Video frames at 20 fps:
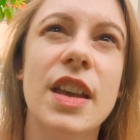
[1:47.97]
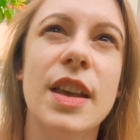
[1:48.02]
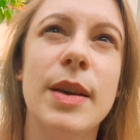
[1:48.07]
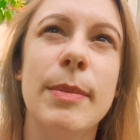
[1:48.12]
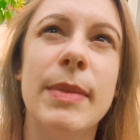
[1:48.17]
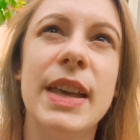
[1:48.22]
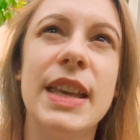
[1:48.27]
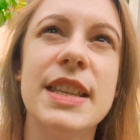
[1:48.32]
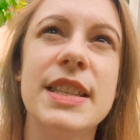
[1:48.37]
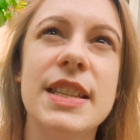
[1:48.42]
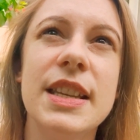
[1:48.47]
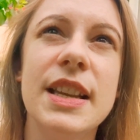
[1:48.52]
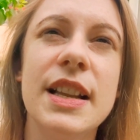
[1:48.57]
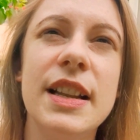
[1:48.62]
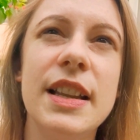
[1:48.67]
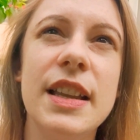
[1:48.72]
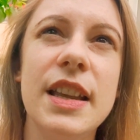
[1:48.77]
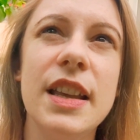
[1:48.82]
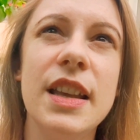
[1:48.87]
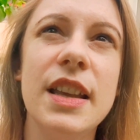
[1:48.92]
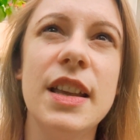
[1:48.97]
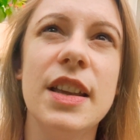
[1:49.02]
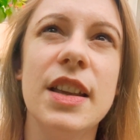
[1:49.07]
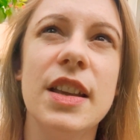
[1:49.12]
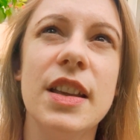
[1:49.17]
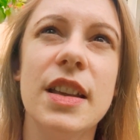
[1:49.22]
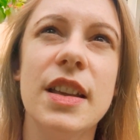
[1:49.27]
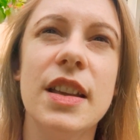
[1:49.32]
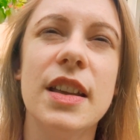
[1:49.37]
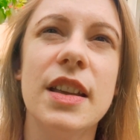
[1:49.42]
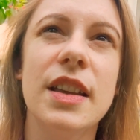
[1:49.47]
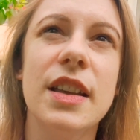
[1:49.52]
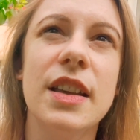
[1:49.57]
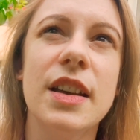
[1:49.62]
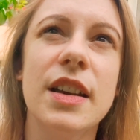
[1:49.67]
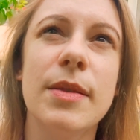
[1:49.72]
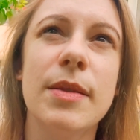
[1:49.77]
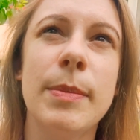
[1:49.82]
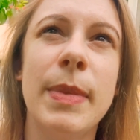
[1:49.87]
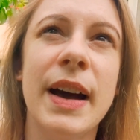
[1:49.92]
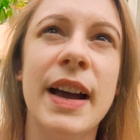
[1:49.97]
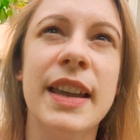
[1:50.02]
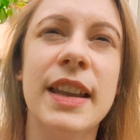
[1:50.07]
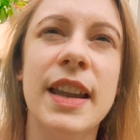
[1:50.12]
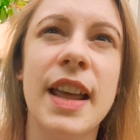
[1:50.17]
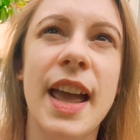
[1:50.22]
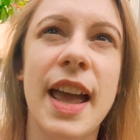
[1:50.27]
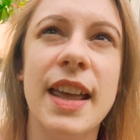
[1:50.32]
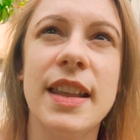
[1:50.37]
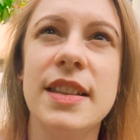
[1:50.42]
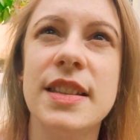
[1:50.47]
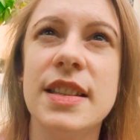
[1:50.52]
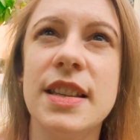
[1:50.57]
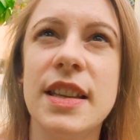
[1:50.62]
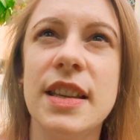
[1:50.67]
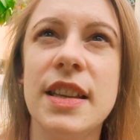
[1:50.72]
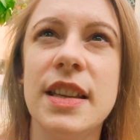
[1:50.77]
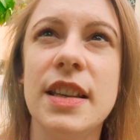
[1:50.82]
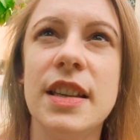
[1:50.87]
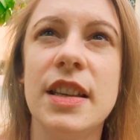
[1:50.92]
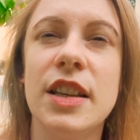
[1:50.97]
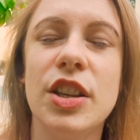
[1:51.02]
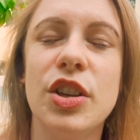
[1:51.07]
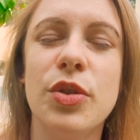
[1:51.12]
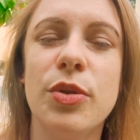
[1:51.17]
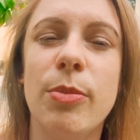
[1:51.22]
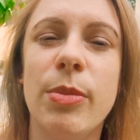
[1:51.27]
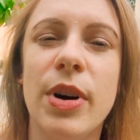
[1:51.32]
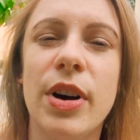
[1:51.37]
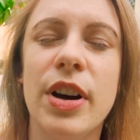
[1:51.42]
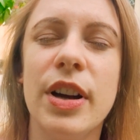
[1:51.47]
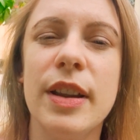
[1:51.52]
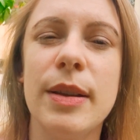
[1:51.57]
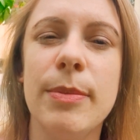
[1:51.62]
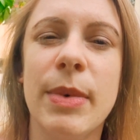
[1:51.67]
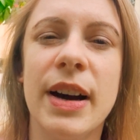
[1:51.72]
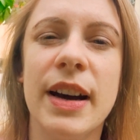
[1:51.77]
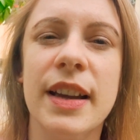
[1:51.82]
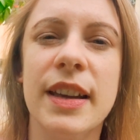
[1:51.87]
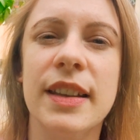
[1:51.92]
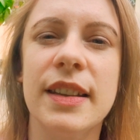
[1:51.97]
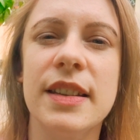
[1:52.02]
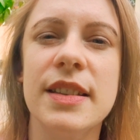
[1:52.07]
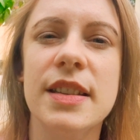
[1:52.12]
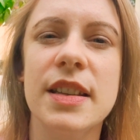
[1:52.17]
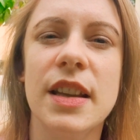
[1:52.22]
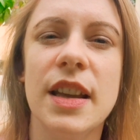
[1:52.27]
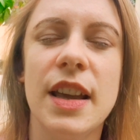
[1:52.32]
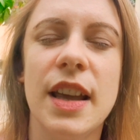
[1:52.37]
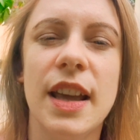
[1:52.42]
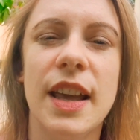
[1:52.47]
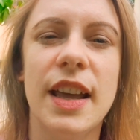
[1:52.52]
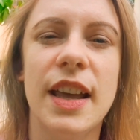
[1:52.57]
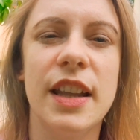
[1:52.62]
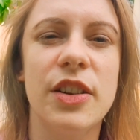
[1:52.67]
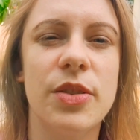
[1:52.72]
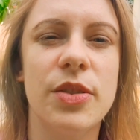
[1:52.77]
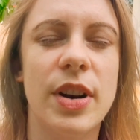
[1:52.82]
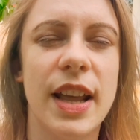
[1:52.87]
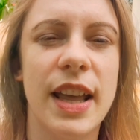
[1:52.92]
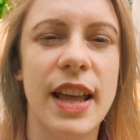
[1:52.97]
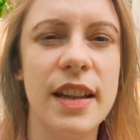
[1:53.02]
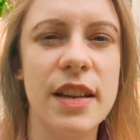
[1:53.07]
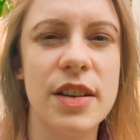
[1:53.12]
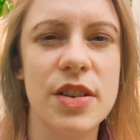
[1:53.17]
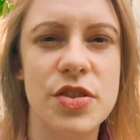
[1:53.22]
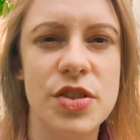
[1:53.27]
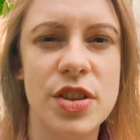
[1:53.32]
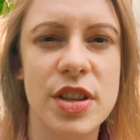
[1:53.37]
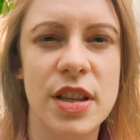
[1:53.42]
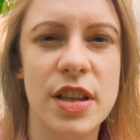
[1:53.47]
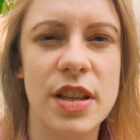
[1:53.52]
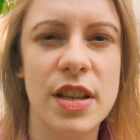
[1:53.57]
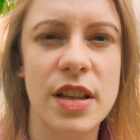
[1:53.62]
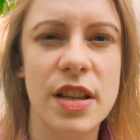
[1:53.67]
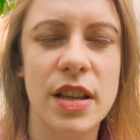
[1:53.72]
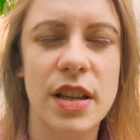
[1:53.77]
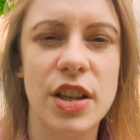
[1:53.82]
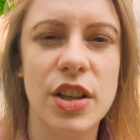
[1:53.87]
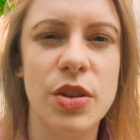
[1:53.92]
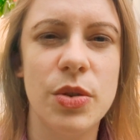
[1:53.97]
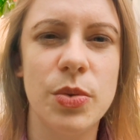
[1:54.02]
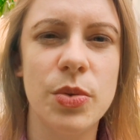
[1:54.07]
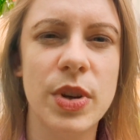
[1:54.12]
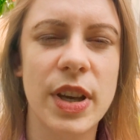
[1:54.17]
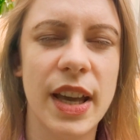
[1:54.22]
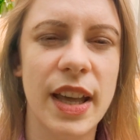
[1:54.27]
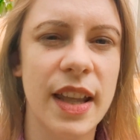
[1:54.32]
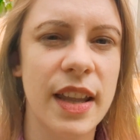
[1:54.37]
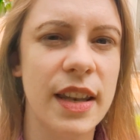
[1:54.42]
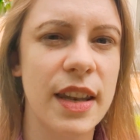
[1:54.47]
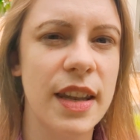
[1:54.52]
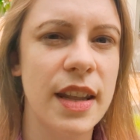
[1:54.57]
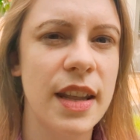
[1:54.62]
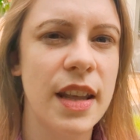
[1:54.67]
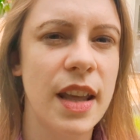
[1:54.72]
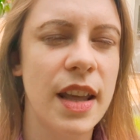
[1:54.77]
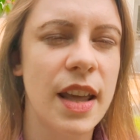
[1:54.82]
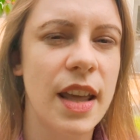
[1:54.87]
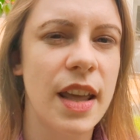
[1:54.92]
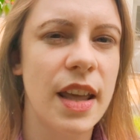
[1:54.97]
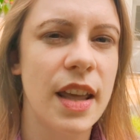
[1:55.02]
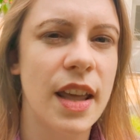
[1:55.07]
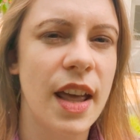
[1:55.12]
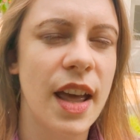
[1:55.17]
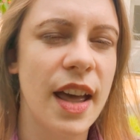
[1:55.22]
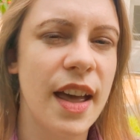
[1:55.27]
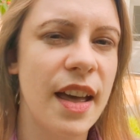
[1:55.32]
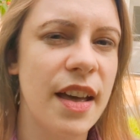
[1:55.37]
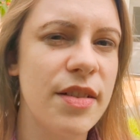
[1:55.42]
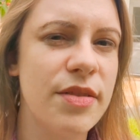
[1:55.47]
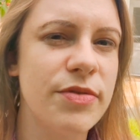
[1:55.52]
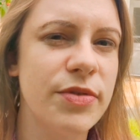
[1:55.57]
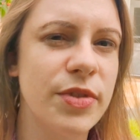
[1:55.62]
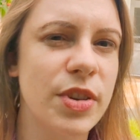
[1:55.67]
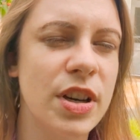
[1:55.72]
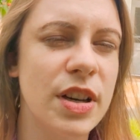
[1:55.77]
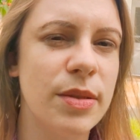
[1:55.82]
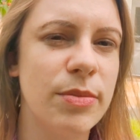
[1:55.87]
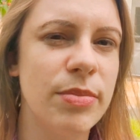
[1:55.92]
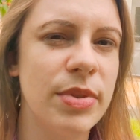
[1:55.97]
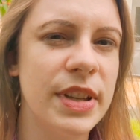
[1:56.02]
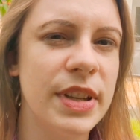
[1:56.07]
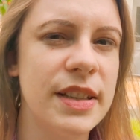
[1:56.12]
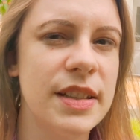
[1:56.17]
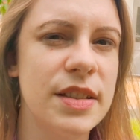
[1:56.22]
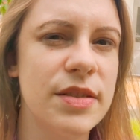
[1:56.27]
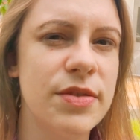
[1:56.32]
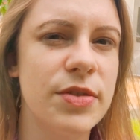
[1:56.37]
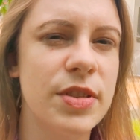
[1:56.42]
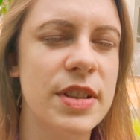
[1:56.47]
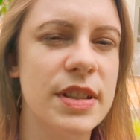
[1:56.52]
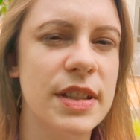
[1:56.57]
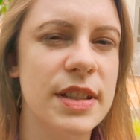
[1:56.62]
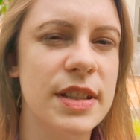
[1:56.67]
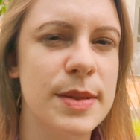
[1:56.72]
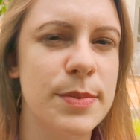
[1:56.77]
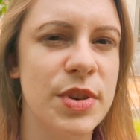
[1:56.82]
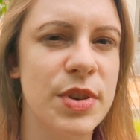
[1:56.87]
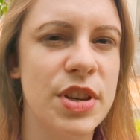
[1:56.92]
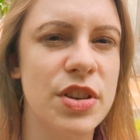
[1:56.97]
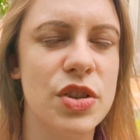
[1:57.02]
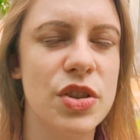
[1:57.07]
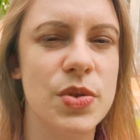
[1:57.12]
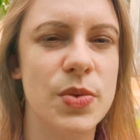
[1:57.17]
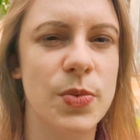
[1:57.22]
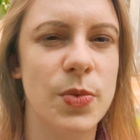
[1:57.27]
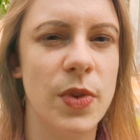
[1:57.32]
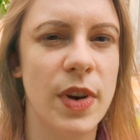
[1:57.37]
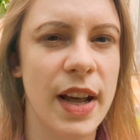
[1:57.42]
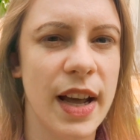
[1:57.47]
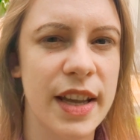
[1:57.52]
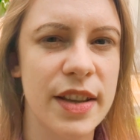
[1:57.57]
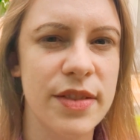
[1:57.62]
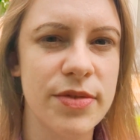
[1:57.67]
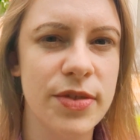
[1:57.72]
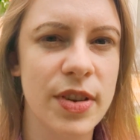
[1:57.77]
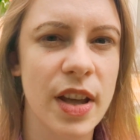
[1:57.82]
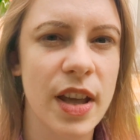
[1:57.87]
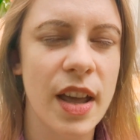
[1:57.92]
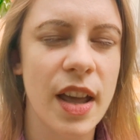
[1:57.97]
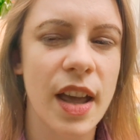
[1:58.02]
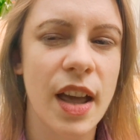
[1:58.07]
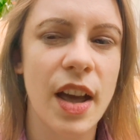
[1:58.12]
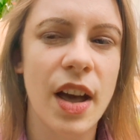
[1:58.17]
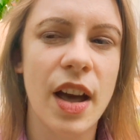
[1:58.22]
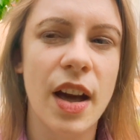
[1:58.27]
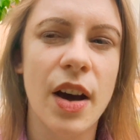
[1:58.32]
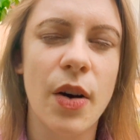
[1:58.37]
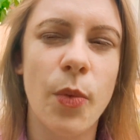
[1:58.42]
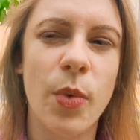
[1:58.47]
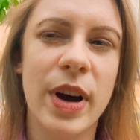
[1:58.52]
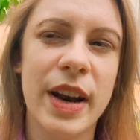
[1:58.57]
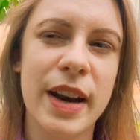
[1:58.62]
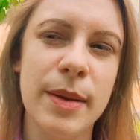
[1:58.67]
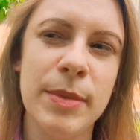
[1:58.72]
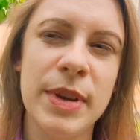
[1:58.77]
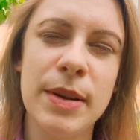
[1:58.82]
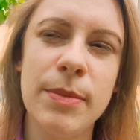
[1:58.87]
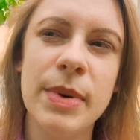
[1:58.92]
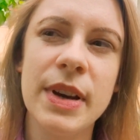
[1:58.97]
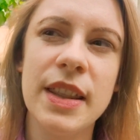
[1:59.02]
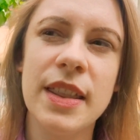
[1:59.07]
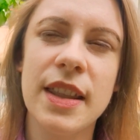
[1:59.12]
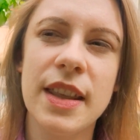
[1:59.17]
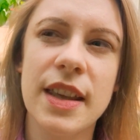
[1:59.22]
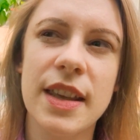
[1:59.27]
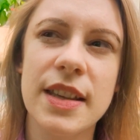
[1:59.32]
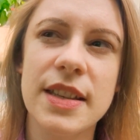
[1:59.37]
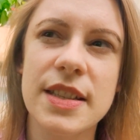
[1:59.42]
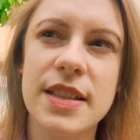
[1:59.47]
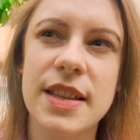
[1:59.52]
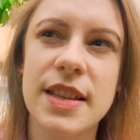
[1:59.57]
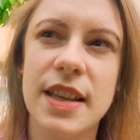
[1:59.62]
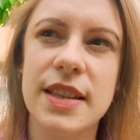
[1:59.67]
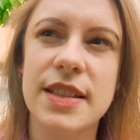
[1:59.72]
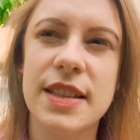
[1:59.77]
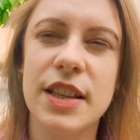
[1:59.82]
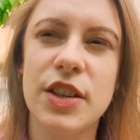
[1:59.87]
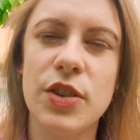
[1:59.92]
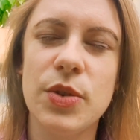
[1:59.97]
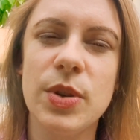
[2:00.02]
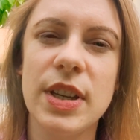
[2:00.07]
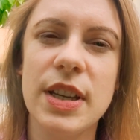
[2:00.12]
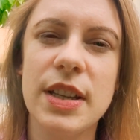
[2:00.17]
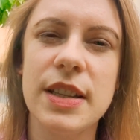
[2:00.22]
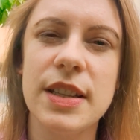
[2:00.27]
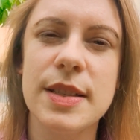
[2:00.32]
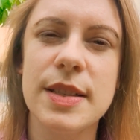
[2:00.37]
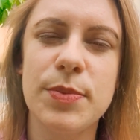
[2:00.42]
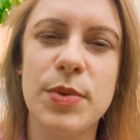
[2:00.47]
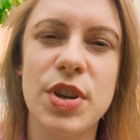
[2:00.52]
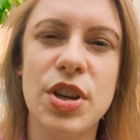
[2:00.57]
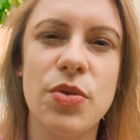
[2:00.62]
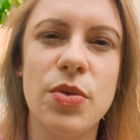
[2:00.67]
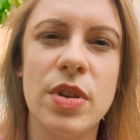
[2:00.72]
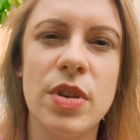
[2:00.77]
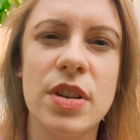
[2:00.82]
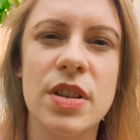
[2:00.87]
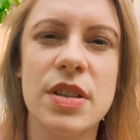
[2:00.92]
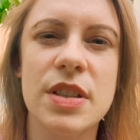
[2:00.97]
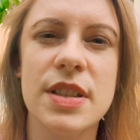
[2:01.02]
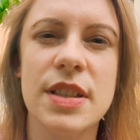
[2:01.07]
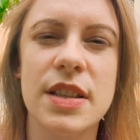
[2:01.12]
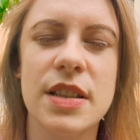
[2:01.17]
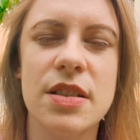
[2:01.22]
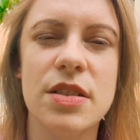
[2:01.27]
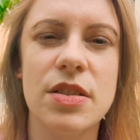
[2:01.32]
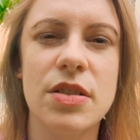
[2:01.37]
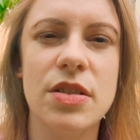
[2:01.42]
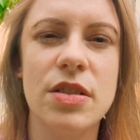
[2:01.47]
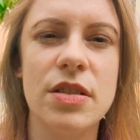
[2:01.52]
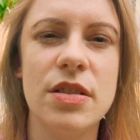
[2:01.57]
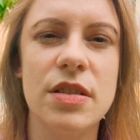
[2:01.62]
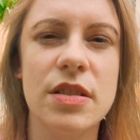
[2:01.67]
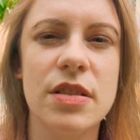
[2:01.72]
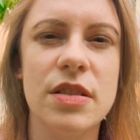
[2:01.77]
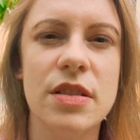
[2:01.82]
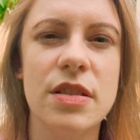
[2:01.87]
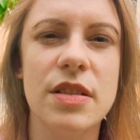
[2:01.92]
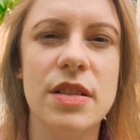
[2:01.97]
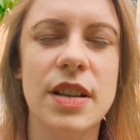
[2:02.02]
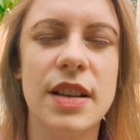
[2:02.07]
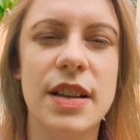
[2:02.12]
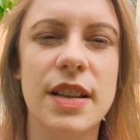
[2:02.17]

basically by enhancing your body, mind, and your energy, you can have a complete different experience of life. What I mean by this is that you can experience a certain